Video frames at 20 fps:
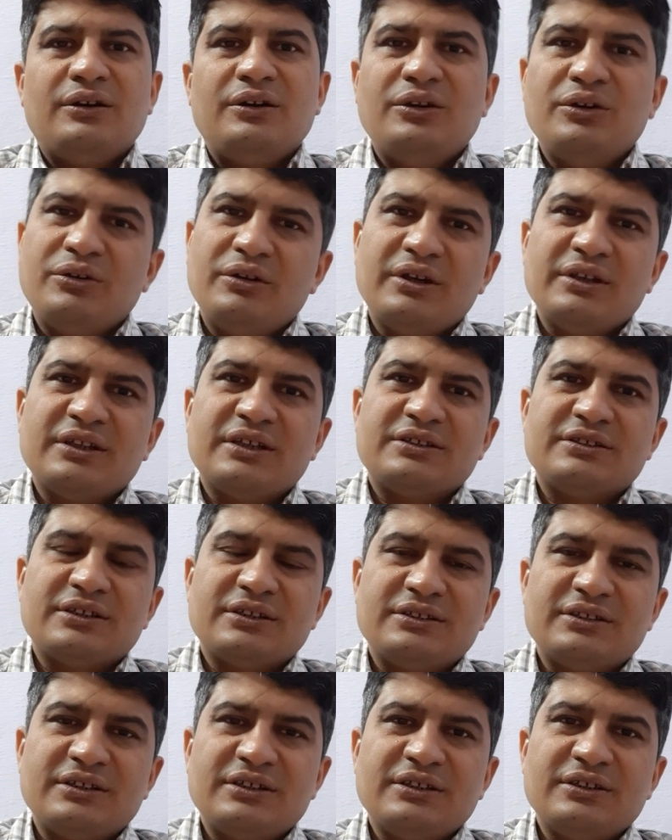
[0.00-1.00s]
during the
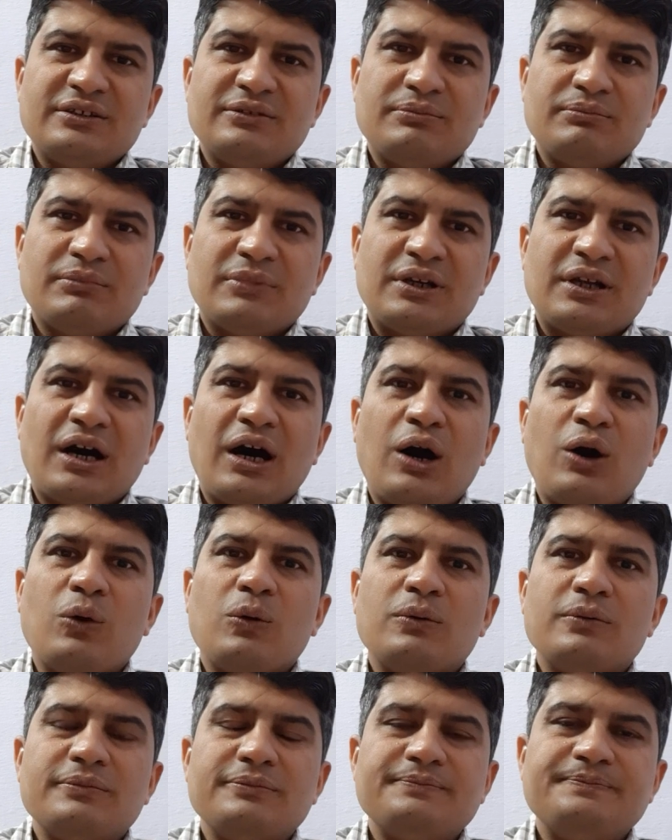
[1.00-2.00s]
surgery, but
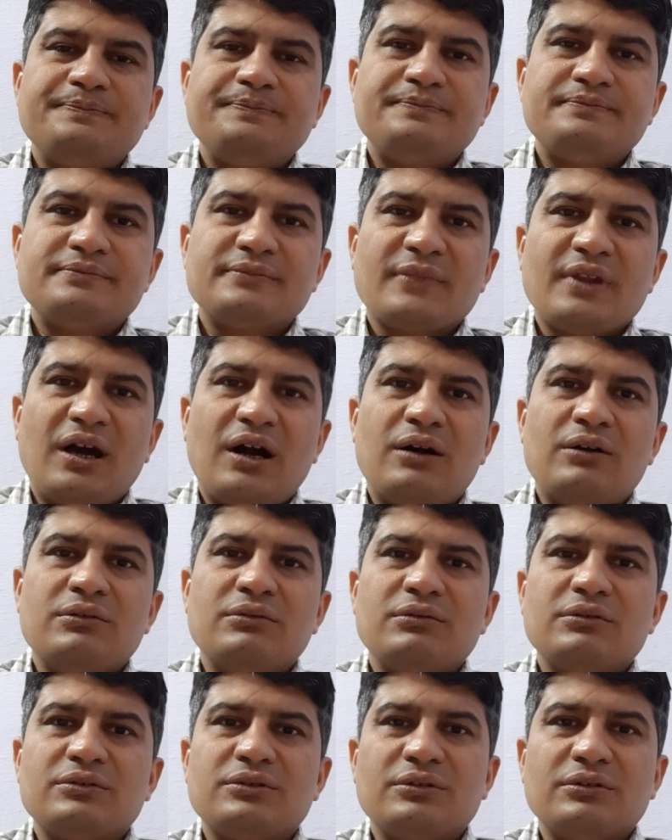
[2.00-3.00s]
how
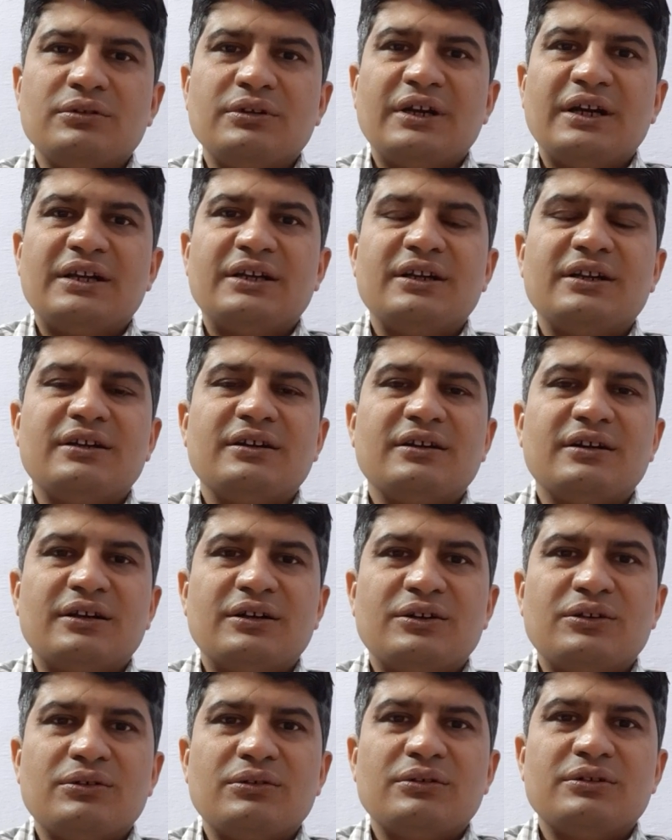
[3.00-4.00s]
to get it
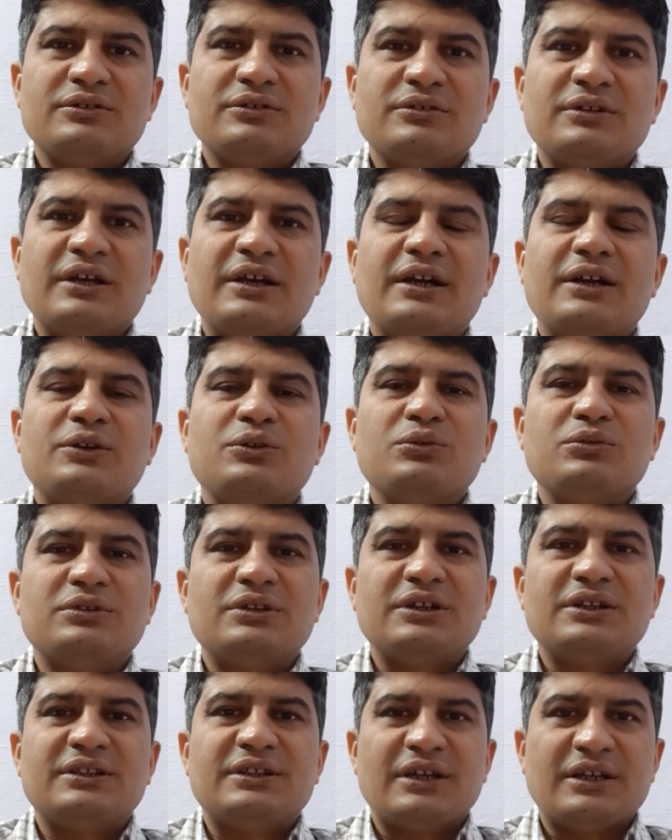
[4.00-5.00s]
controlled? So there are two,
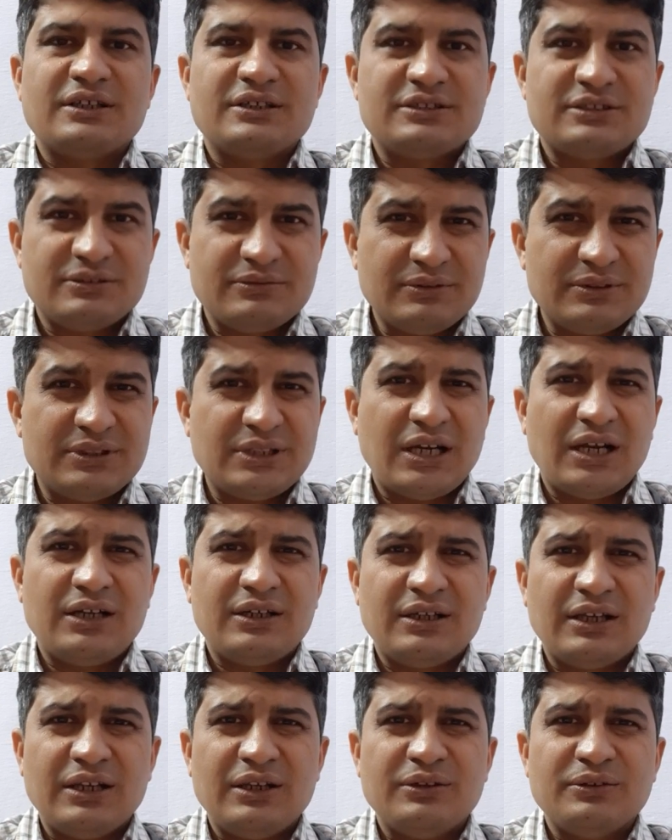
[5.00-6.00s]
three things which I'll
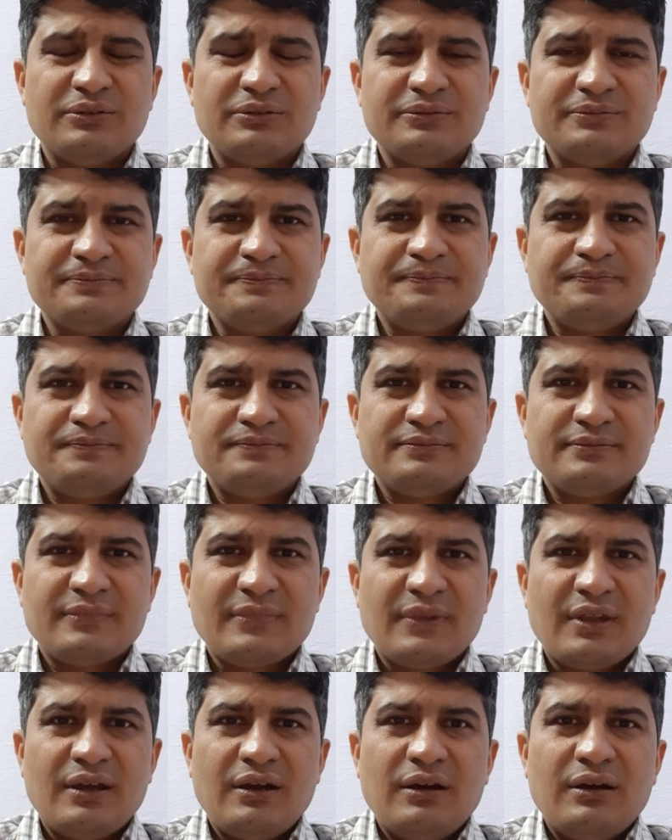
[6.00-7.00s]
tell you.
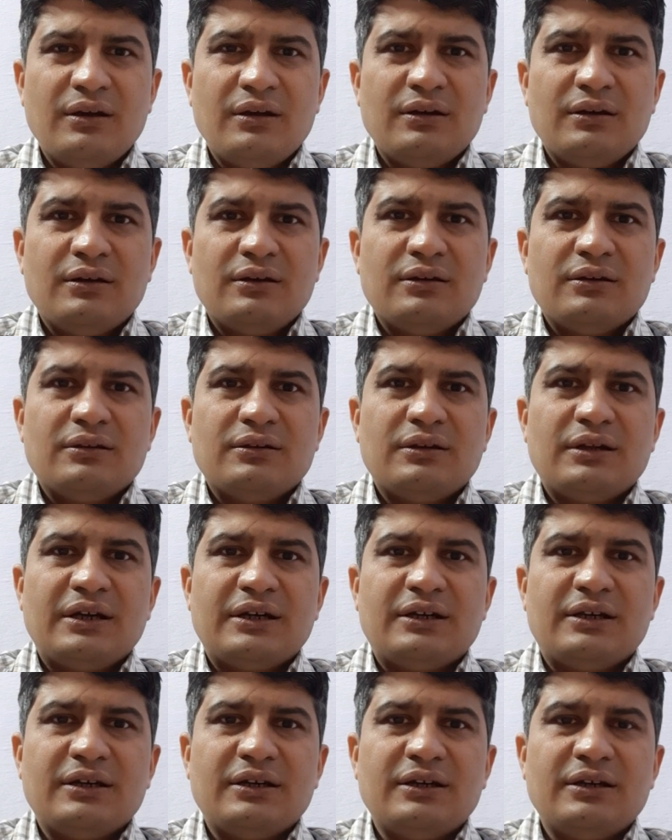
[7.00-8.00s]

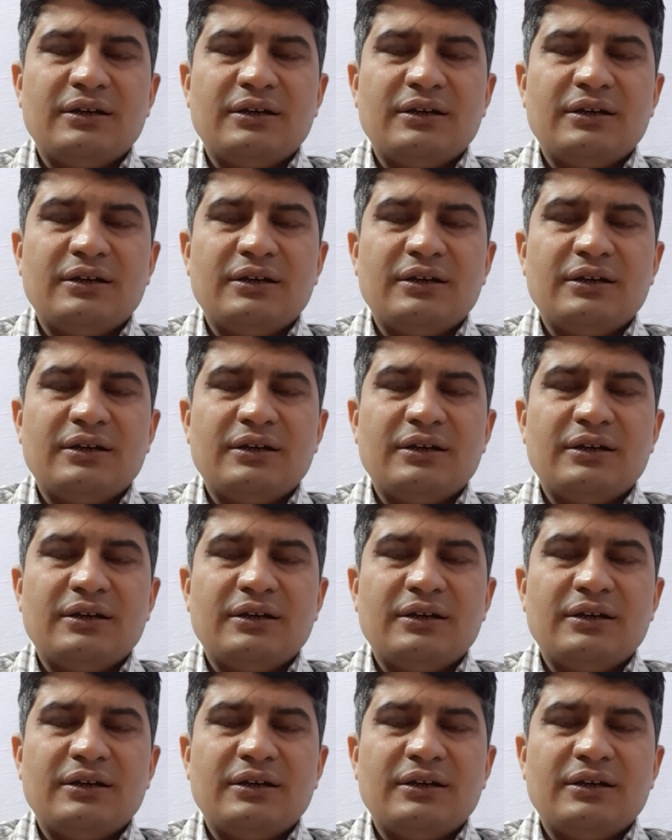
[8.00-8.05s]
That